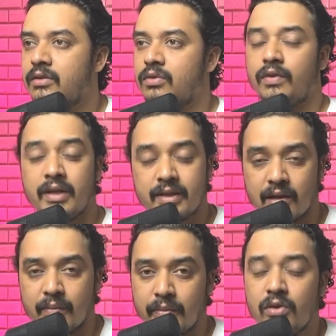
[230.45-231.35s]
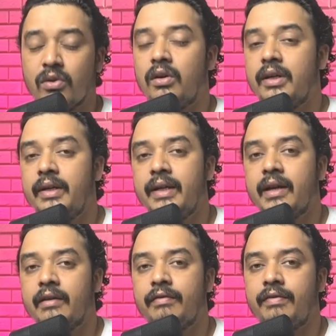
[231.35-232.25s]
So for example, you already
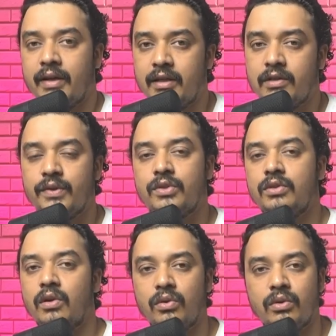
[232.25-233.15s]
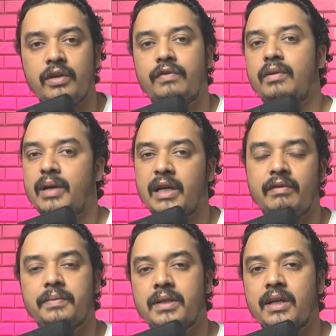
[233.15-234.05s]
have files which you downloaded from my
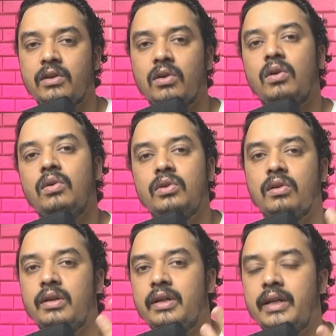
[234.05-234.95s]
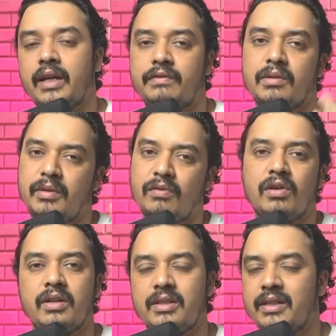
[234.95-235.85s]
website, or you already have some
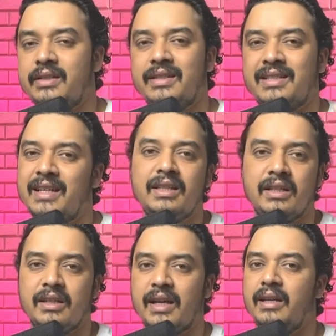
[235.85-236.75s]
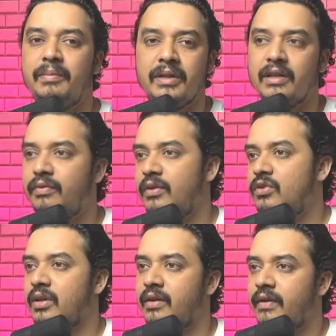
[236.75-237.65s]
invoice, receipts, anything, any PDF which you
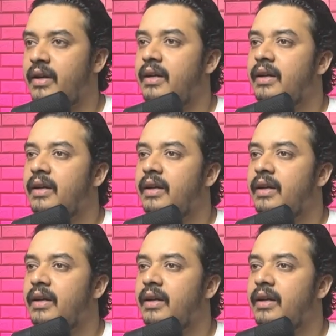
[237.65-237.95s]
have, right?